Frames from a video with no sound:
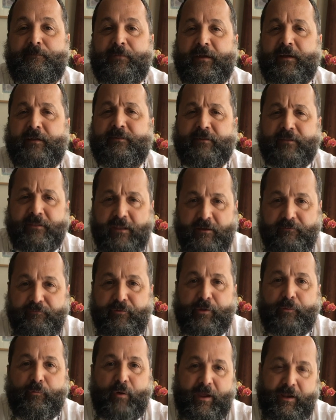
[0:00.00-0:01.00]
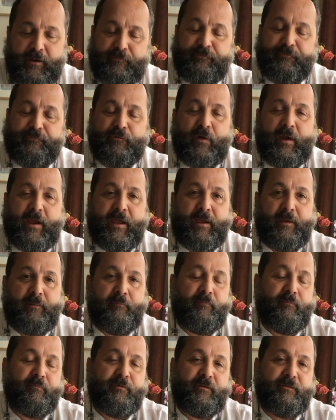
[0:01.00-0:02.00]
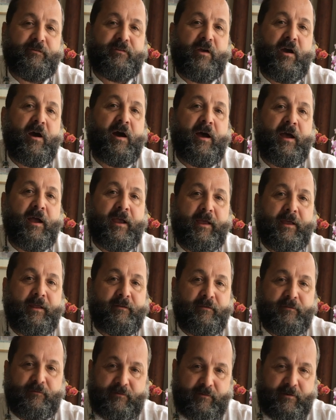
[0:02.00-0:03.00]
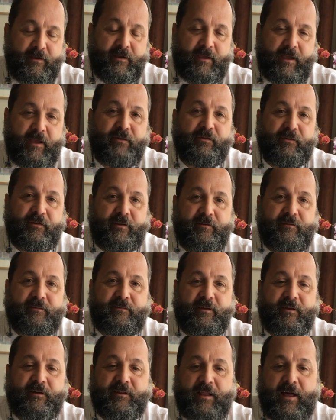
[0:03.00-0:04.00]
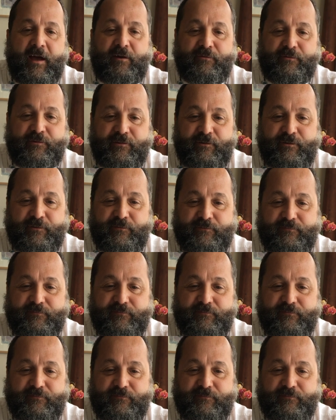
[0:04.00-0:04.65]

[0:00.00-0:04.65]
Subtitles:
It's a lovely way to frame the sky and occasionally to see a cloud too.